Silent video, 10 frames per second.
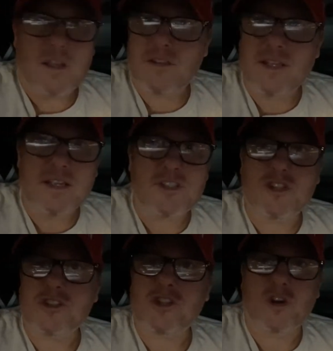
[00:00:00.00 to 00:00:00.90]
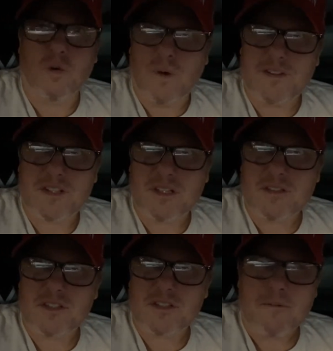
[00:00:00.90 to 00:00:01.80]
You think it's just a
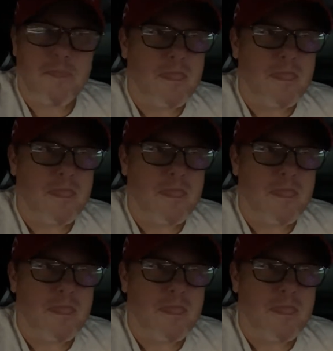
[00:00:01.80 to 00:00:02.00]
coincidence